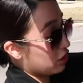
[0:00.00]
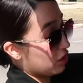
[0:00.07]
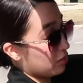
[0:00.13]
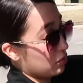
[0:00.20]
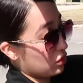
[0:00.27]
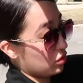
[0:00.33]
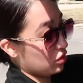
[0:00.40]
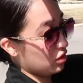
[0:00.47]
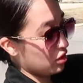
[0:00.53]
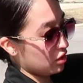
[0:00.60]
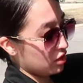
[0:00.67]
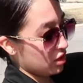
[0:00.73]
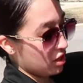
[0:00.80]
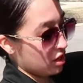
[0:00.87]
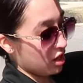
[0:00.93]
thermal
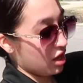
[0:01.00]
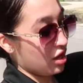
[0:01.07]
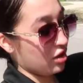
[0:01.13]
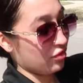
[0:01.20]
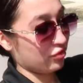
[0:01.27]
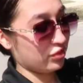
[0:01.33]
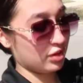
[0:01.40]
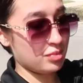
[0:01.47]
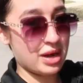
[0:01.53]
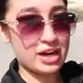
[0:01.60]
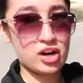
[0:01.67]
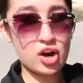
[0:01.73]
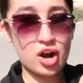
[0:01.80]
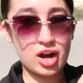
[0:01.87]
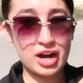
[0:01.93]
for
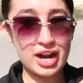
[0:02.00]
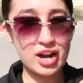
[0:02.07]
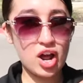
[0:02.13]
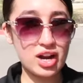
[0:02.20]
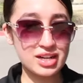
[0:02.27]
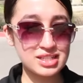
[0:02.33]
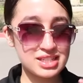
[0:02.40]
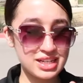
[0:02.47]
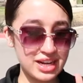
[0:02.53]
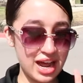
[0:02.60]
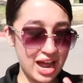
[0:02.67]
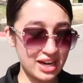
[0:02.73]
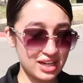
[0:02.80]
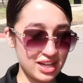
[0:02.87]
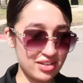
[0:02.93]
my car, and
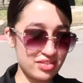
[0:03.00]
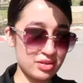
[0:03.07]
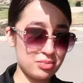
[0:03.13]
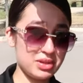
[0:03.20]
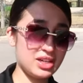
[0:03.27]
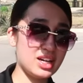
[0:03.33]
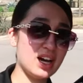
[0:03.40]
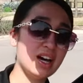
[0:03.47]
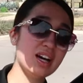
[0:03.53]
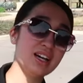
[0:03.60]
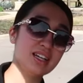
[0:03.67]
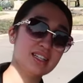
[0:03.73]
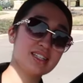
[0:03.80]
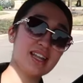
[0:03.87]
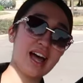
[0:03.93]
honestly I love it
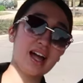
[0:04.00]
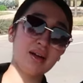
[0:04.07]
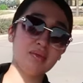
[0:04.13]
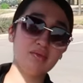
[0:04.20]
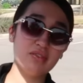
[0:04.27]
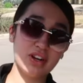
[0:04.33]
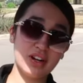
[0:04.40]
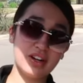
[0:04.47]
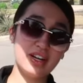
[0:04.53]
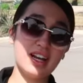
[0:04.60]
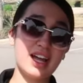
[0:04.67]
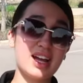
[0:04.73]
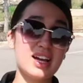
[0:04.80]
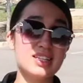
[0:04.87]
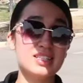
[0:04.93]
because I'm very,
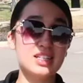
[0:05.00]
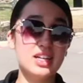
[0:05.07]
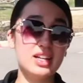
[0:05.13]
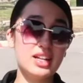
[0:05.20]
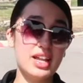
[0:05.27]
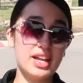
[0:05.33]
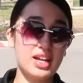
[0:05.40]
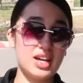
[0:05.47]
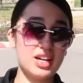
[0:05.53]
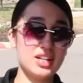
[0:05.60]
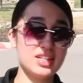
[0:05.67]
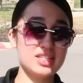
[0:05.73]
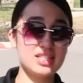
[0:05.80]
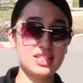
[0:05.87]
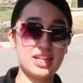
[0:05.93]
like I said, like
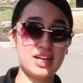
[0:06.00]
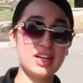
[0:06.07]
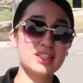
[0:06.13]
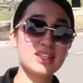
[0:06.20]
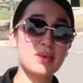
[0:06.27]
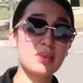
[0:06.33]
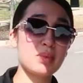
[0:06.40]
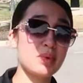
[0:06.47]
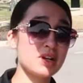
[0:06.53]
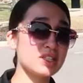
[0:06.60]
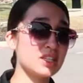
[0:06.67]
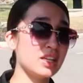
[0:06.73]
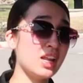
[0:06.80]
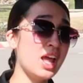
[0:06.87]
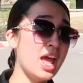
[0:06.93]
an aesthetic type of
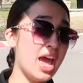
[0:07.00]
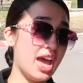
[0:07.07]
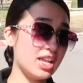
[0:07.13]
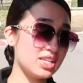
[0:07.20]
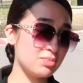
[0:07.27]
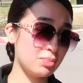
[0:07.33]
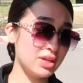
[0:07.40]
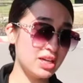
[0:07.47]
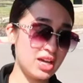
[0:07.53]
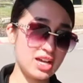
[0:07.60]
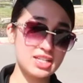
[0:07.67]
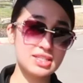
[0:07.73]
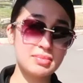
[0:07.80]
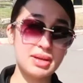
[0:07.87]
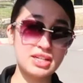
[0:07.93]
person. And
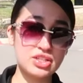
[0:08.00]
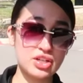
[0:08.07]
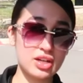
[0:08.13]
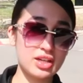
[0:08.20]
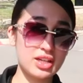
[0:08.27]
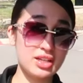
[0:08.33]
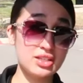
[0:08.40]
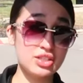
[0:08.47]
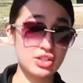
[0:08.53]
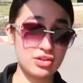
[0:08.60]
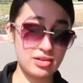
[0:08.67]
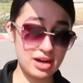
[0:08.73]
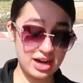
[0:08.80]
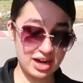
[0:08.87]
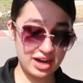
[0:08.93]
because my truck is
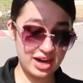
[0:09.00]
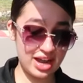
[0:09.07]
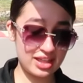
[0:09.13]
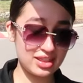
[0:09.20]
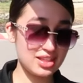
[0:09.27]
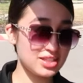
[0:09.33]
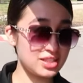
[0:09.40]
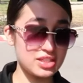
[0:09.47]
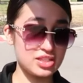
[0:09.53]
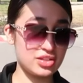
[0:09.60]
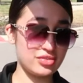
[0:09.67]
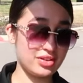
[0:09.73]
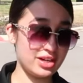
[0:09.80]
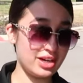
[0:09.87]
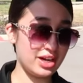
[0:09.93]
gray and this is
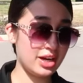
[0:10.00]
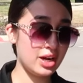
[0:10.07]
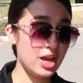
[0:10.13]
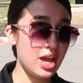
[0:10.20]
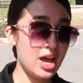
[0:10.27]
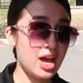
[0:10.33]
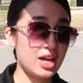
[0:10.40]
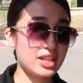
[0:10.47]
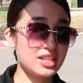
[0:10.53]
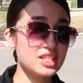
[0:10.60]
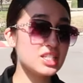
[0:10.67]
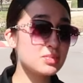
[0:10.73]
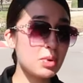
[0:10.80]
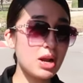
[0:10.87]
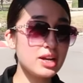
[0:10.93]
gray,
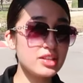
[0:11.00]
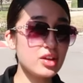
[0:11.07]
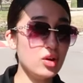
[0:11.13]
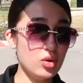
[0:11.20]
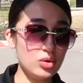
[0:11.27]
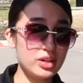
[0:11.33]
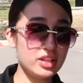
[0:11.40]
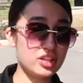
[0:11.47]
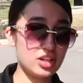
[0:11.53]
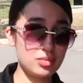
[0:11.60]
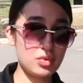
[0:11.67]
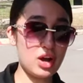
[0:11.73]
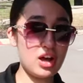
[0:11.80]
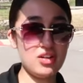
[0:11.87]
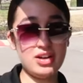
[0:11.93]
this is probably the only
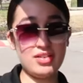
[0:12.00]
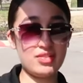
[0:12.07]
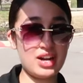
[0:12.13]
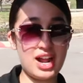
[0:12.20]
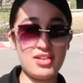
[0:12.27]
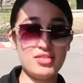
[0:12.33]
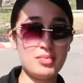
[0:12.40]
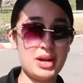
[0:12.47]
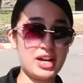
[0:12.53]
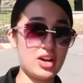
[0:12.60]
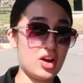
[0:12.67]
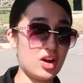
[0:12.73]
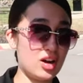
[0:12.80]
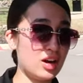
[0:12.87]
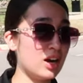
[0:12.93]
thermal I'll ever have in my
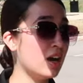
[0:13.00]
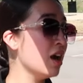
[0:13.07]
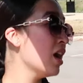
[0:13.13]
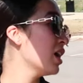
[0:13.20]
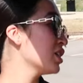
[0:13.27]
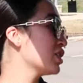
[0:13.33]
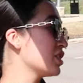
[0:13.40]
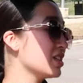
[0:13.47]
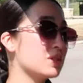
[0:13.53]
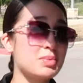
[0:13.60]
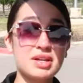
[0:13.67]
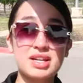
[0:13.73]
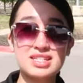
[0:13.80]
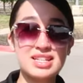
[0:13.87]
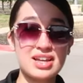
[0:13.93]
car,
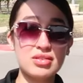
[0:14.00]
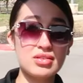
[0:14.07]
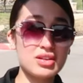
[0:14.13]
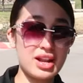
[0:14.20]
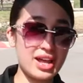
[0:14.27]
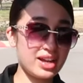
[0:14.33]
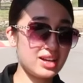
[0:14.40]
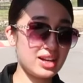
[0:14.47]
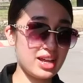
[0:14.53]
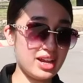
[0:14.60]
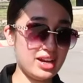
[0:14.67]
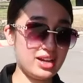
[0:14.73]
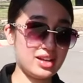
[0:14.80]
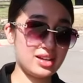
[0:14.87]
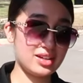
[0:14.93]
just because I don't like
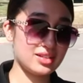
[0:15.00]
a